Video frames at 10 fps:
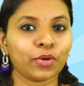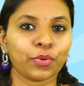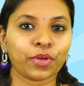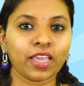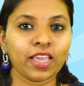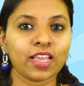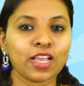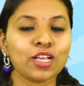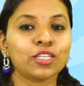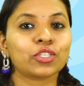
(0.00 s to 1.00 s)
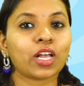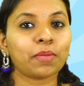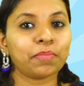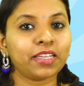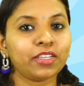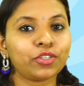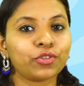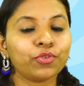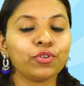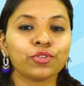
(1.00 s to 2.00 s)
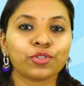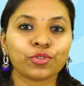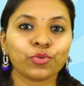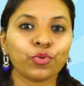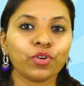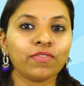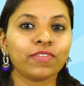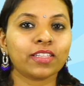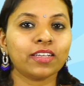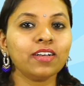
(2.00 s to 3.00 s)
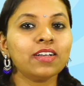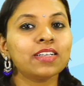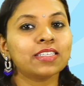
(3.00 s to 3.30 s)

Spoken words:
Okay, so I'll meet you soon with the